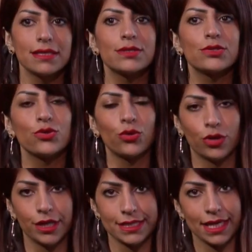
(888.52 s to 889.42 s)

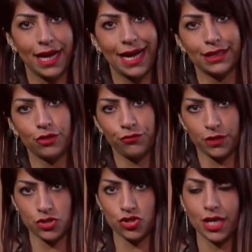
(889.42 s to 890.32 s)
stored at the
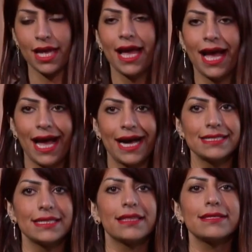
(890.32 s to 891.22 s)
fridge.
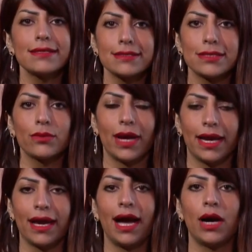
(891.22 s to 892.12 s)
And this is the
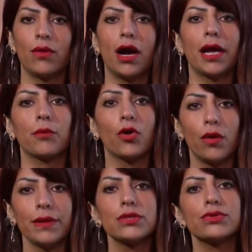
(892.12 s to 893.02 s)
way how I am
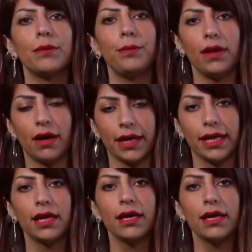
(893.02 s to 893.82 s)
going to apply